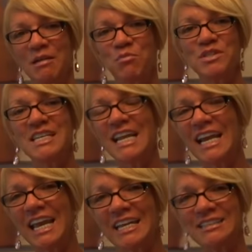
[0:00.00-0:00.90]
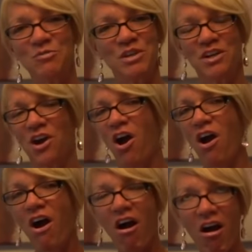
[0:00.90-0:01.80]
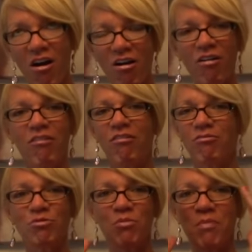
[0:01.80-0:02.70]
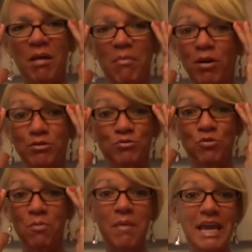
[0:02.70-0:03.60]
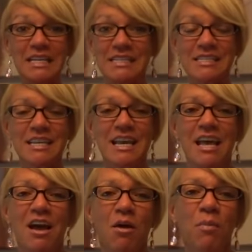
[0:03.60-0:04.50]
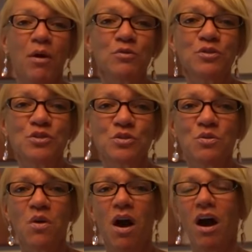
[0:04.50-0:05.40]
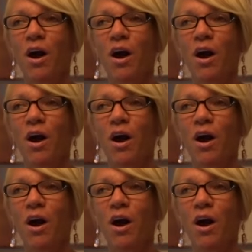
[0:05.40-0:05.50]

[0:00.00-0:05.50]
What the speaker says: Brazilian lady, we are all rom about romance, about to